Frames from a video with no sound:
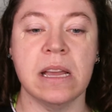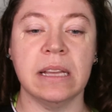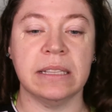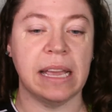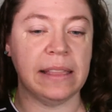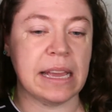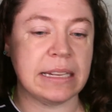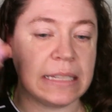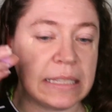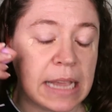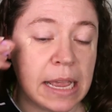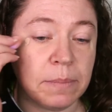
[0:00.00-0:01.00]
Take that
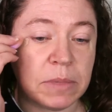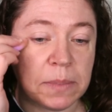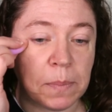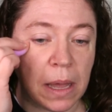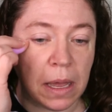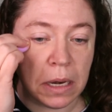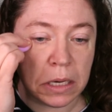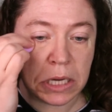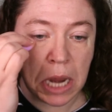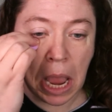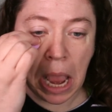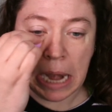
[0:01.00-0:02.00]
same sponge
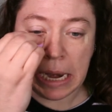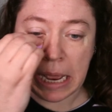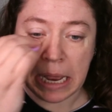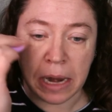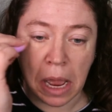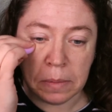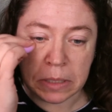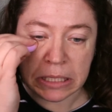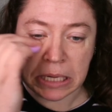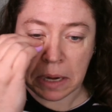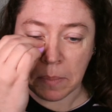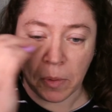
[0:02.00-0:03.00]
and then I'm just
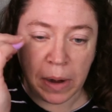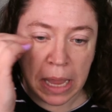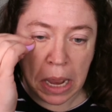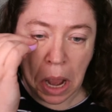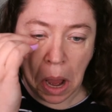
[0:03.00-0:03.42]
going to bring it